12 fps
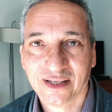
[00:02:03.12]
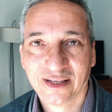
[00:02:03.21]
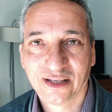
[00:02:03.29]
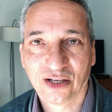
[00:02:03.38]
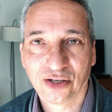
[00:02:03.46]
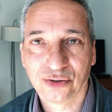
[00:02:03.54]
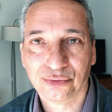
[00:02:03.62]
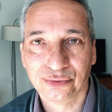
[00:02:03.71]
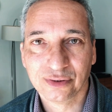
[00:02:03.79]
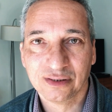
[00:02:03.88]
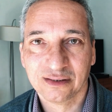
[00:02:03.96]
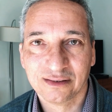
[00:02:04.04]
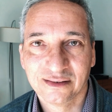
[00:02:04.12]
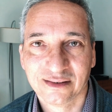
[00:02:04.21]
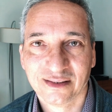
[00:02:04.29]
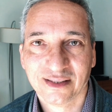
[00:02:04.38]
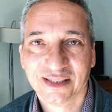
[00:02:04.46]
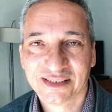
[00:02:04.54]
a whole
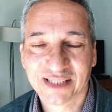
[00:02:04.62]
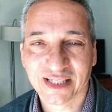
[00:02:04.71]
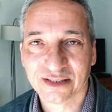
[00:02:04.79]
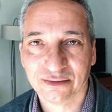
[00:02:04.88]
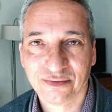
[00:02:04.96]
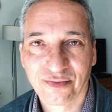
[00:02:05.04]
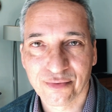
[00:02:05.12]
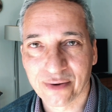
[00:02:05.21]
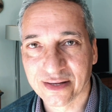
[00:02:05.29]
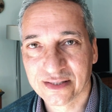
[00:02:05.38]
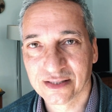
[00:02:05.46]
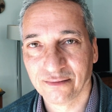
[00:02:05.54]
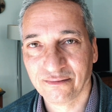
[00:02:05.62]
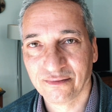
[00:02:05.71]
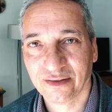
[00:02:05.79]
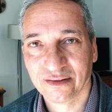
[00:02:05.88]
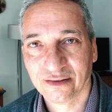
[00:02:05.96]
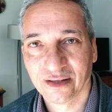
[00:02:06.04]
set of threads and
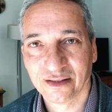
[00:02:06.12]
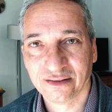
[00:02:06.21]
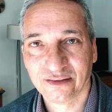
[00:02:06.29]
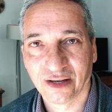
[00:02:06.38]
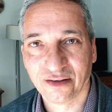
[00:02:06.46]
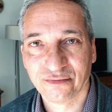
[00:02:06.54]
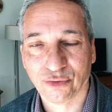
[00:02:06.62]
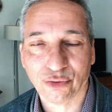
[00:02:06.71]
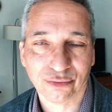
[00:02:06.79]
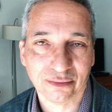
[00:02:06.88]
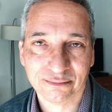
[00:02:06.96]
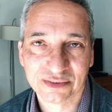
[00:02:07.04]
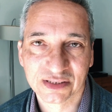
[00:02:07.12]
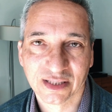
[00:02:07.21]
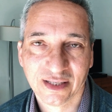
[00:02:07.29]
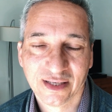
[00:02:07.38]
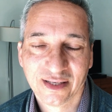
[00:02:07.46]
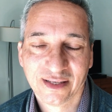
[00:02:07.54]
forums
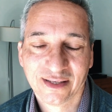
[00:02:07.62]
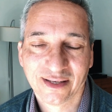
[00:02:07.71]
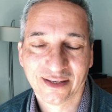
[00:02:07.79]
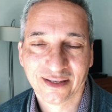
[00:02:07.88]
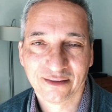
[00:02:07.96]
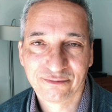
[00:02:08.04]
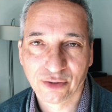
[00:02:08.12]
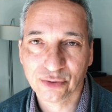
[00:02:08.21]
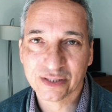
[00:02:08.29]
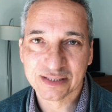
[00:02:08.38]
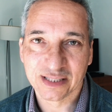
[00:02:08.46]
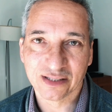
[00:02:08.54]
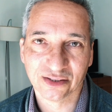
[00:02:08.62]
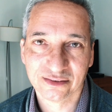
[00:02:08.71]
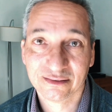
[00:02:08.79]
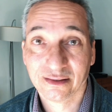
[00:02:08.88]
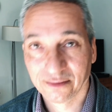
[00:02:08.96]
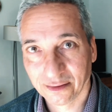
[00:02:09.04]
focusing
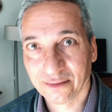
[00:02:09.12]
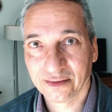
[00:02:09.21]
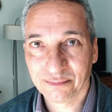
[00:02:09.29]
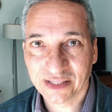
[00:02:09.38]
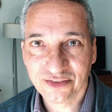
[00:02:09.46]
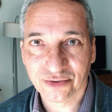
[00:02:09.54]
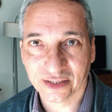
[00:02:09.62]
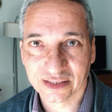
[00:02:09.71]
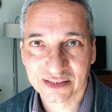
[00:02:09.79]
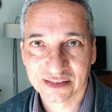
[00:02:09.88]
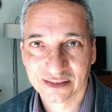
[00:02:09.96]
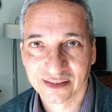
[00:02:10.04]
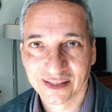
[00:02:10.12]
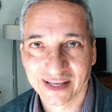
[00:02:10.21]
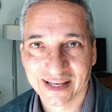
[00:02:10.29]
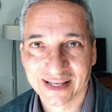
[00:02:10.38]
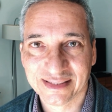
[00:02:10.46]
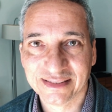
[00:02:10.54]
on The Matrix,
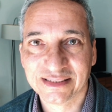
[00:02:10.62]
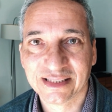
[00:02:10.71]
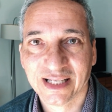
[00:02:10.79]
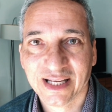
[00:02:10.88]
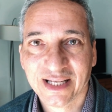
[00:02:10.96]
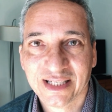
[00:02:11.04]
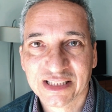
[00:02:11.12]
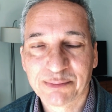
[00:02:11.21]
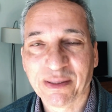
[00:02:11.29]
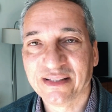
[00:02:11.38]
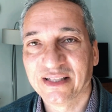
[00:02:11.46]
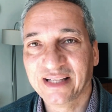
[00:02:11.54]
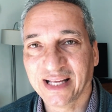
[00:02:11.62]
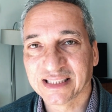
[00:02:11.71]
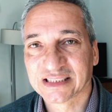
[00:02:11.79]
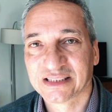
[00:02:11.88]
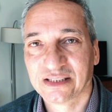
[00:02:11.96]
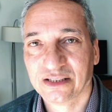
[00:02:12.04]
and spent the
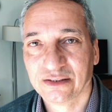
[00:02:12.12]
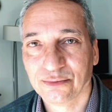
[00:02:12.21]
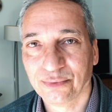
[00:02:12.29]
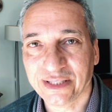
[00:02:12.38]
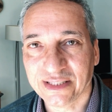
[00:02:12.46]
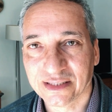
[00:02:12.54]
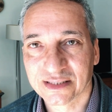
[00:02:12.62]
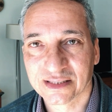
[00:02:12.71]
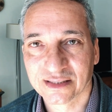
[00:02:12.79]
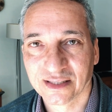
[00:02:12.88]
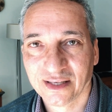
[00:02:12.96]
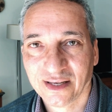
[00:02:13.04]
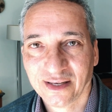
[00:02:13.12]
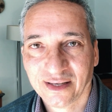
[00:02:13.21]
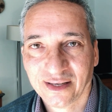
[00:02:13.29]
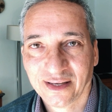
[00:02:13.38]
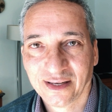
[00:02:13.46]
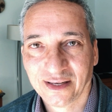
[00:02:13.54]
next weeks
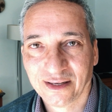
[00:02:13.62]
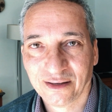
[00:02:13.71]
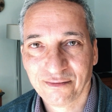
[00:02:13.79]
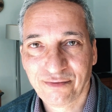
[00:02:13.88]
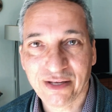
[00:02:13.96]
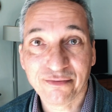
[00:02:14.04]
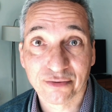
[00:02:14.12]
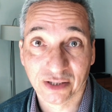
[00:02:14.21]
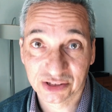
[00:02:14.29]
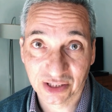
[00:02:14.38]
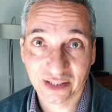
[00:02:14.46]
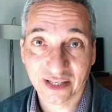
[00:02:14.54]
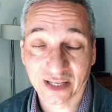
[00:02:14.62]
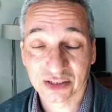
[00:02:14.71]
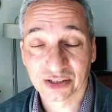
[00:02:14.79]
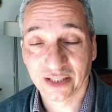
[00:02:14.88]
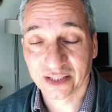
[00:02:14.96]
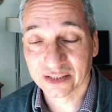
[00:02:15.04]
feverishly,
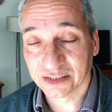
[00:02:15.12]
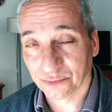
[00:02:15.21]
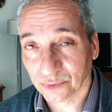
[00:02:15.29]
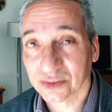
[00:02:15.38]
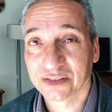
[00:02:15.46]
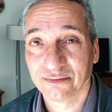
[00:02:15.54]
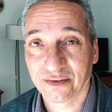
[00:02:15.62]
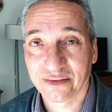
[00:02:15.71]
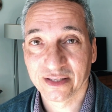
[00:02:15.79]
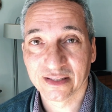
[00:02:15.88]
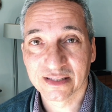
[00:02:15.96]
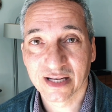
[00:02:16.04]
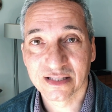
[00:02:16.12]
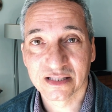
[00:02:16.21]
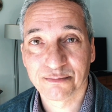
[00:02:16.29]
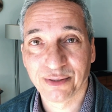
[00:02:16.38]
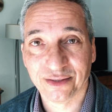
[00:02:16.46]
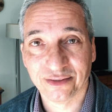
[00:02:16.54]
actually, because it was a very intense
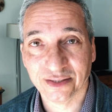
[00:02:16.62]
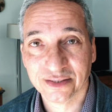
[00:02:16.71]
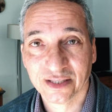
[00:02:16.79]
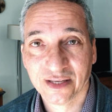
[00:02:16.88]
period,